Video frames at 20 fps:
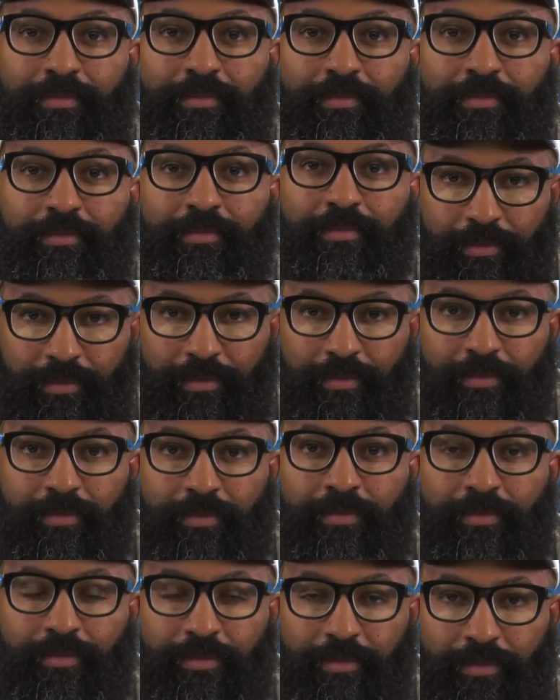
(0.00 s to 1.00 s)

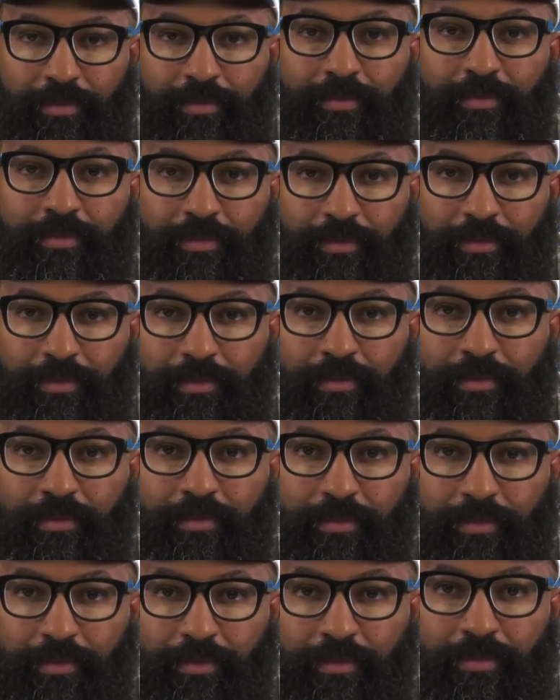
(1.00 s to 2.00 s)

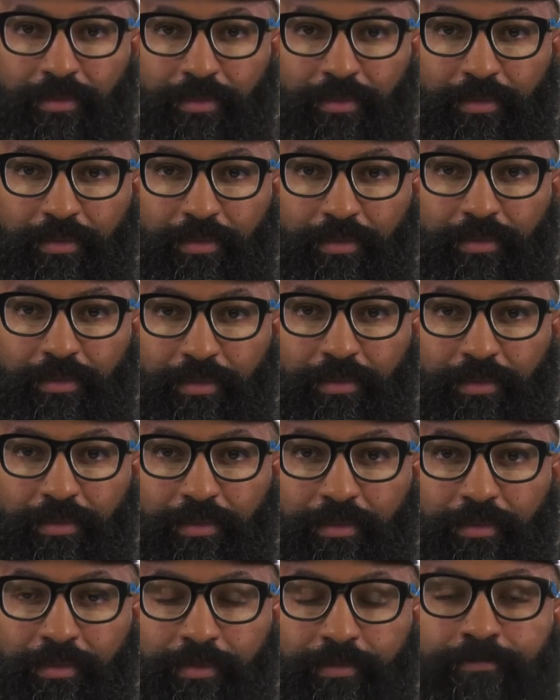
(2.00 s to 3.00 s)

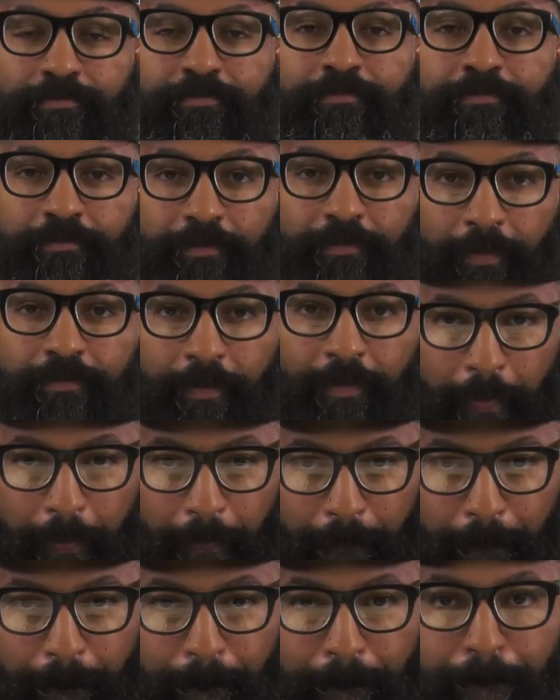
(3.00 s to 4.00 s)

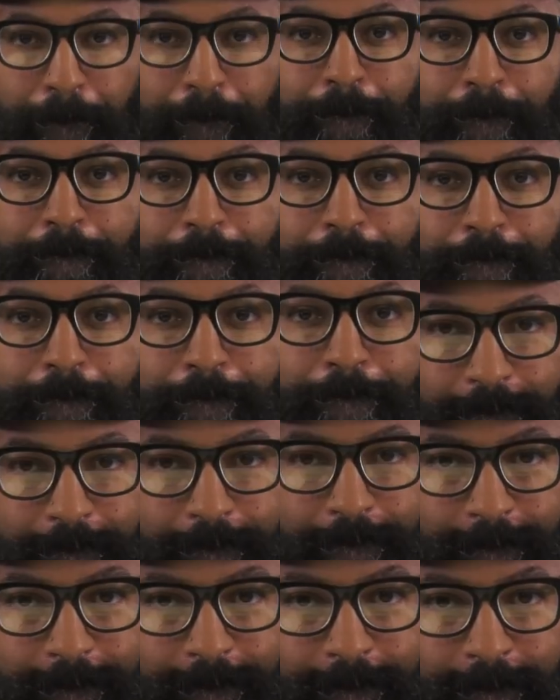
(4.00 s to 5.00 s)

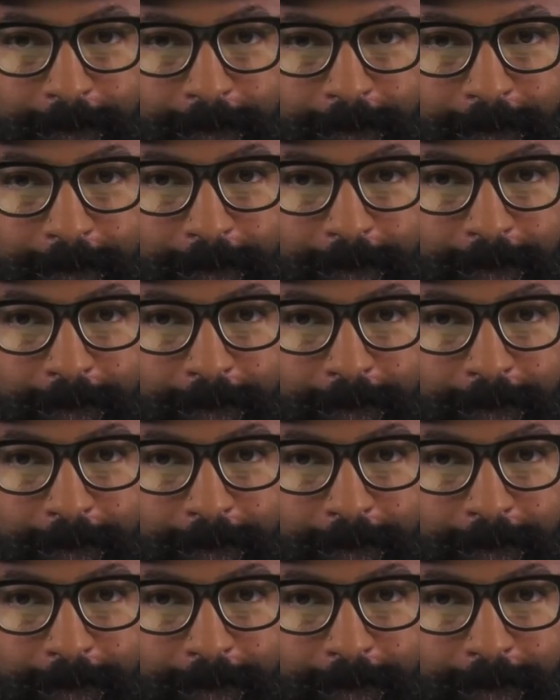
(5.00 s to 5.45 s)
The person shown says nothing.